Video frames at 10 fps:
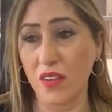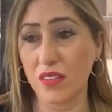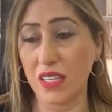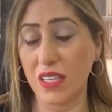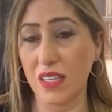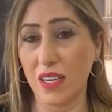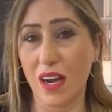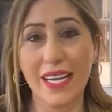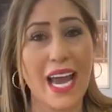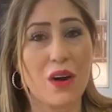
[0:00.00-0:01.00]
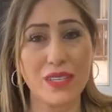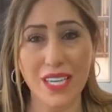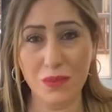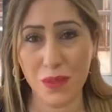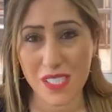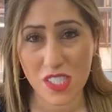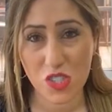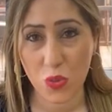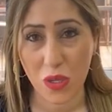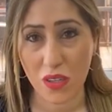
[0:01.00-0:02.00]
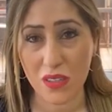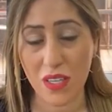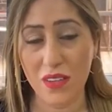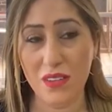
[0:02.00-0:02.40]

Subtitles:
the accounting and business world.